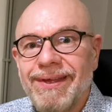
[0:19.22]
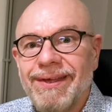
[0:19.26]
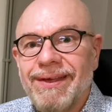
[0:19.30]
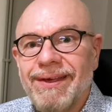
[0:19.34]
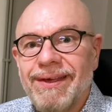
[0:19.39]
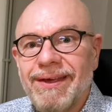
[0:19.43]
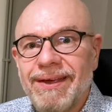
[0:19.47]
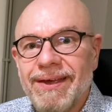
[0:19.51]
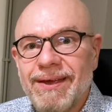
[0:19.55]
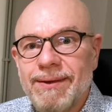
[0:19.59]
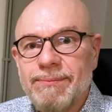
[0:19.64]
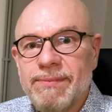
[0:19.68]

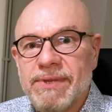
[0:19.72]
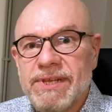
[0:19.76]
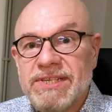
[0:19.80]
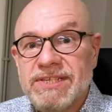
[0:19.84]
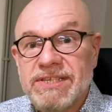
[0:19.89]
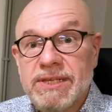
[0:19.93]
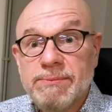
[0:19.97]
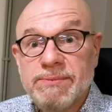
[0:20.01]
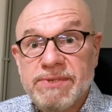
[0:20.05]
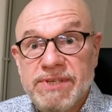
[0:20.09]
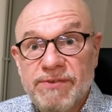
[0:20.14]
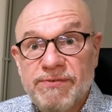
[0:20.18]
It
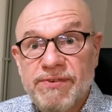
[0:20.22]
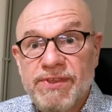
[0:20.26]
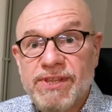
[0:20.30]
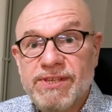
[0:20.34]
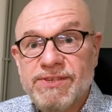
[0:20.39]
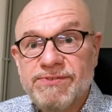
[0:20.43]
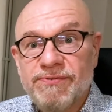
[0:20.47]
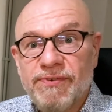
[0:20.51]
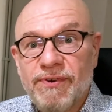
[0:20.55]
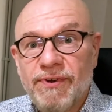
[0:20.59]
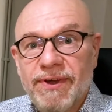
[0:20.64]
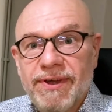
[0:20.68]
seems everything's
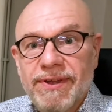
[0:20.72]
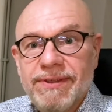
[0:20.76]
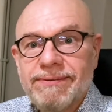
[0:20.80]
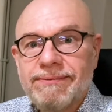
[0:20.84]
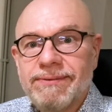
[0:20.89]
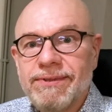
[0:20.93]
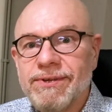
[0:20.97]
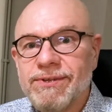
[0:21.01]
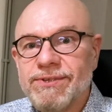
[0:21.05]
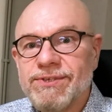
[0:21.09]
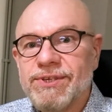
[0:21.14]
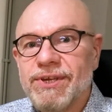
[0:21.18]
fine.
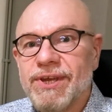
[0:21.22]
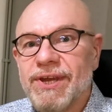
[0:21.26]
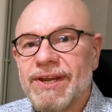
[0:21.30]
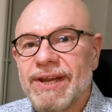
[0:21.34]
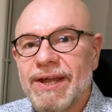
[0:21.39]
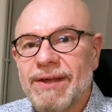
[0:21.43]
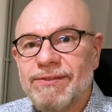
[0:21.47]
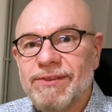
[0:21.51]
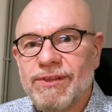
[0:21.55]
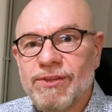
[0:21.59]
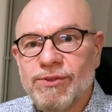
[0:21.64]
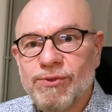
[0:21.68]
Goods are getting
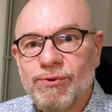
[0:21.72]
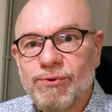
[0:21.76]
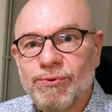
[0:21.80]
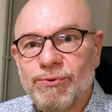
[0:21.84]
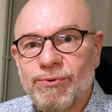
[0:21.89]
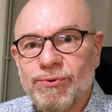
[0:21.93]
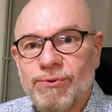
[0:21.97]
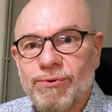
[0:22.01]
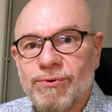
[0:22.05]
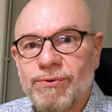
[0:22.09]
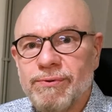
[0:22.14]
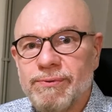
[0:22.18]
out the
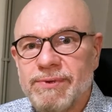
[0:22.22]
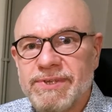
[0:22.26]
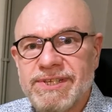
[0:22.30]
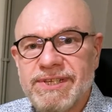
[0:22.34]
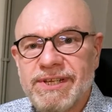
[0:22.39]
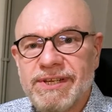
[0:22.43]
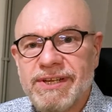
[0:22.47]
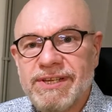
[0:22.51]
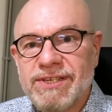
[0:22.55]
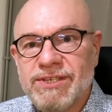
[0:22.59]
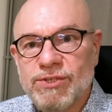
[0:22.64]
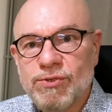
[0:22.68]
door. We're still
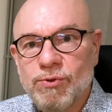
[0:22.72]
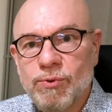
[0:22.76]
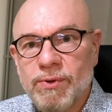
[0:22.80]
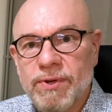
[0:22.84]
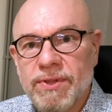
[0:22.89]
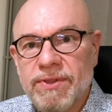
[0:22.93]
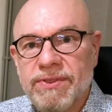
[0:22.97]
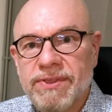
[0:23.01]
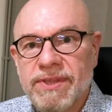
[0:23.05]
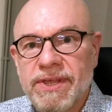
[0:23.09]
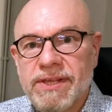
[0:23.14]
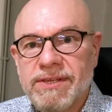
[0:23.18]
installing
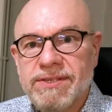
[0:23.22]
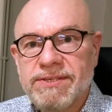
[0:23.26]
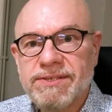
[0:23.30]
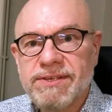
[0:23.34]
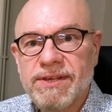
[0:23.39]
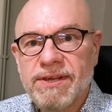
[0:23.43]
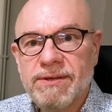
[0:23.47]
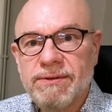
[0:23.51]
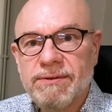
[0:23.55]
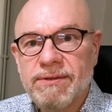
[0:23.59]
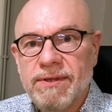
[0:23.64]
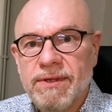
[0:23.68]
things.
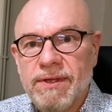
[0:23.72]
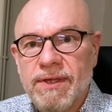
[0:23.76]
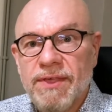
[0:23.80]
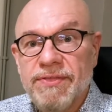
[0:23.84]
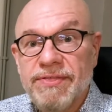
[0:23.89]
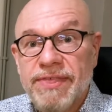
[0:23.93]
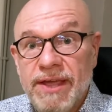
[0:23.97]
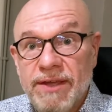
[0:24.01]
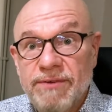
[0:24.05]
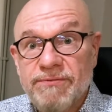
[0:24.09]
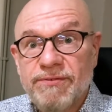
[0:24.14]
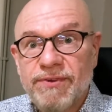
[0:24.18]
So
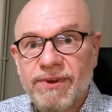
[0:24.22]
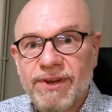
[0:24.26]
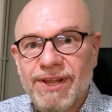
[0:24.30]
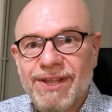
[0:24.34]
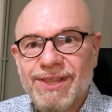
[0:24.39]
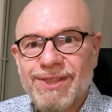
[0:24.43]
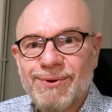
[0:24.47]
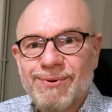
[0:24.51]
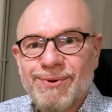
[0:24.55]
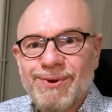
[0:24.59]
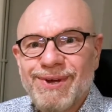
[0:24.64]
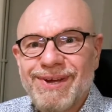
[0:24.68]
thankfully,
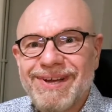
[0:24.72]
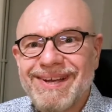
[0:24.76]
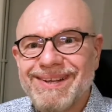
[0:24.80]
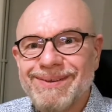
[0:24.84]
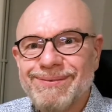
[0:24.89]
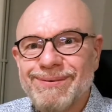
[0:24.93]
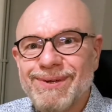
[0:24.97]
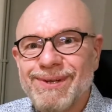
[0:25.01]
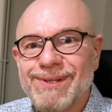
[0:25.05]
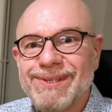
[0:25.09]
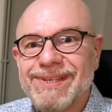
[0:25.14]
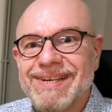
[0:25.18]
the work
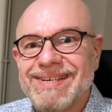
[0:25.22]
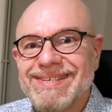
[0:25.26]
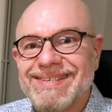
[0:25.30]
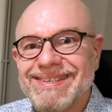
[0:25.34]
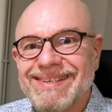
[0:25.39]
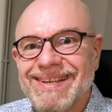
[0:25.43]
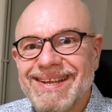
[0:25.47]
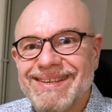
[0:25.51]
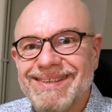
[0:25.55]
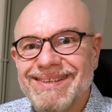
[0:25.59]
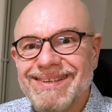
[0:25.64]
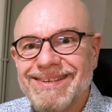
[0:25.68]
world hasn't
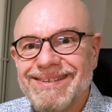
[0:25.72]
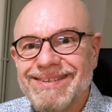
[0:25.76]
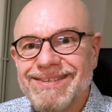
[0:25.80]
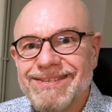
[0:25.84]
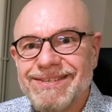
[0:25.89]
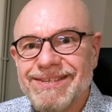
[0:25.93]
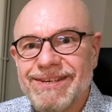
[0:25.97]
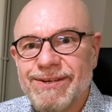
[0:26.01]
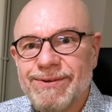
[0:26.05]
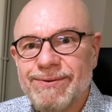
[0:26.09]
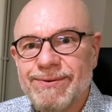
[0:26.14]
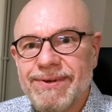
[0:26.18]
ended.
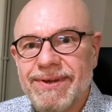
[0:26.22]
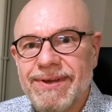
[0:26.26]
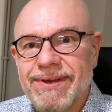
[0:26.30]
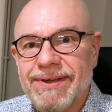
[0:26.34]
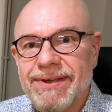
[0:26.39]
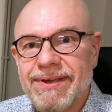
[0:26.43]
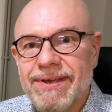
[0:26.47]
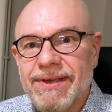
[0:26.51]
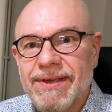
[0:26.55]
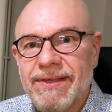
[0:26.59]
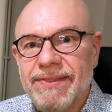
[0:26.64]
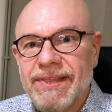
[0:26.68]
So
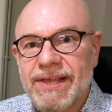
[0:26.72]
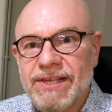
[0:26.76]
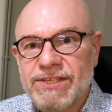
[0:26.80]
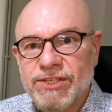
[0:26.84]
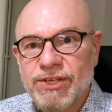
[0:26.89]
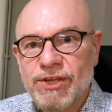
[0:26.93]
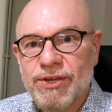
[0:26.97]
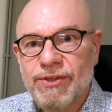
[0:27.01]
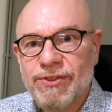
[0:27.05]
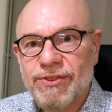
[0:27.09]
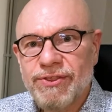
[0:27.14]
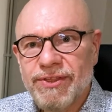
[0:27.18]
that's a
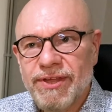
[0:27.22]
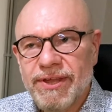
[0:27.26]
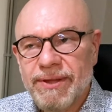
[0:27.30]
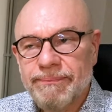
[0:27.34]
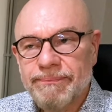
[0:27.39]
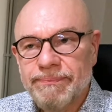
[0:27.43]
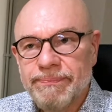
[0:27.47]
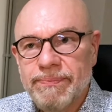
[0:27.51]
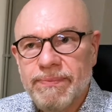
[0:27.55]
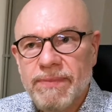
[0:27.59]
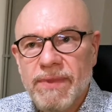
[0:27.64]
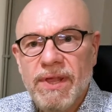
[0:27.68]
good thing.
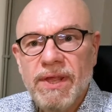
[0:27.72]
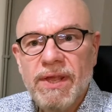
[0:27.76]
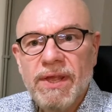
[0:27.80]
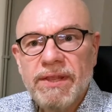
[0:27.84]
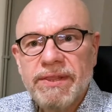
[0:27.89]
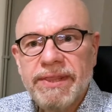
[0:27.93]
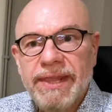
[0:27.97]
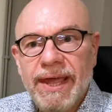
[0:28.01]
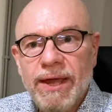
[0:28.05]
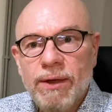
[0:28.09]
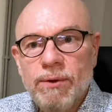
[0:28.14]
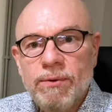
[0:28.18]

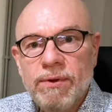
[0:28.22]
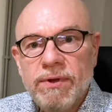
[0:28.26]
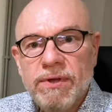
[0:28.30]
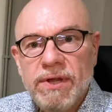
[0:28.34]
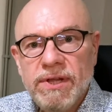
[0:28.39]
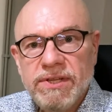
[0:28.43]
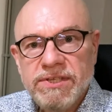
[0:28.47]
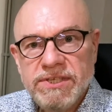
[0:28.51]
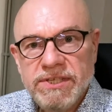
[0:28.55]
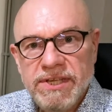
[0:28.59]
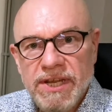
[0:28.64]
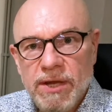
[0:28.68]
Now,
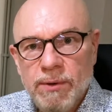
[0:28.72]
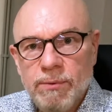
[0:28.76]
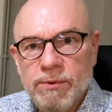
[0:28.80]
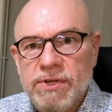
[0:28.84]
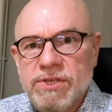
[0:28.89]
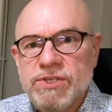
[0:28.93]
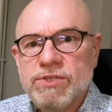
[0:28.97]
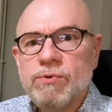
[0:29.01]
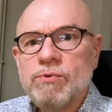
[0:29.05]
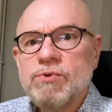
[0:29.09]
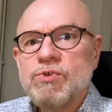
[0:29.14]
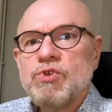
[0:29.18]
today I want to
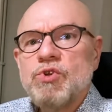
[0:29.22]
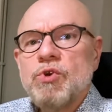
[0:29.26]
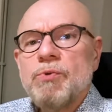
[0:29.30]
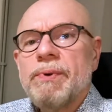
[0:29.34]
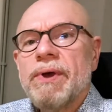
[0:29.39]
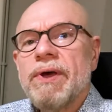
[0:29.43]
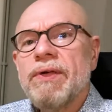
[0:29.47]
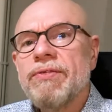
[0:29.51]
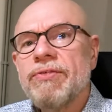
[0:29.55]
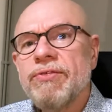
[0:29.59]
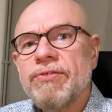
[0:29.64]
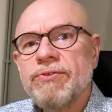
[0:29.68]
talk to you
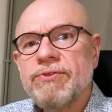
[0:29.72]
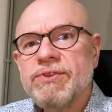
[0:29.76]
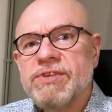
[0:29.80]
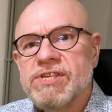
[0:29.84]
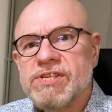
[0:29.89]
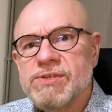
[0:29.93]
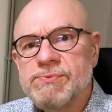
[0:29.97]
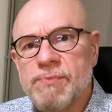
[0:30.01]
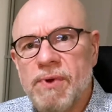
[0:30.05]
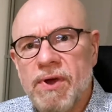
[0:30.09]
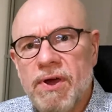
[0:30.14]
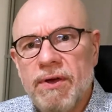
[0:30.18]
about
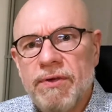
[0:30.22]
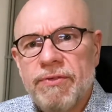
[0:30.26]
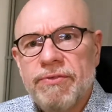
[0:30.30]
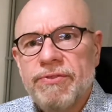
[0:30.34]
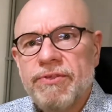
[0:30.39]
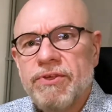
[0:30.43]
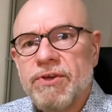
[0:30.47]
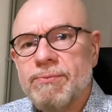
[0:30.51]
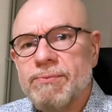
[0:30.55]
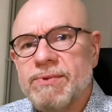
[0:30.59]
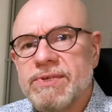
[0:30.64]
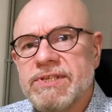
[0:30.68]
smart
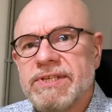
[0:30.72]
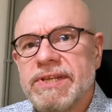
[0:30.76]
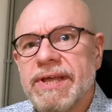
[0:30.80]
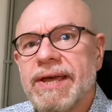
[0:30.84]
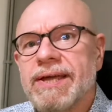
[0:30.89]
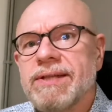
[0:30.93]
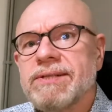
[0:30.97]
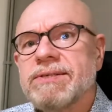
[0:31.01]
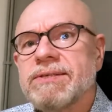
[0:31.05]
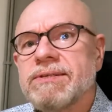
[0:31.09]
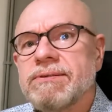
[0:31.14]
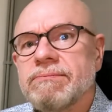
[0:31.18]

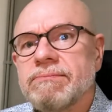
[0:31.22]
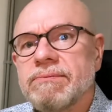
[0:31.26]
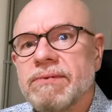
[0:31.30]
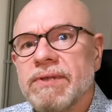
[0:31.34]
thermostats.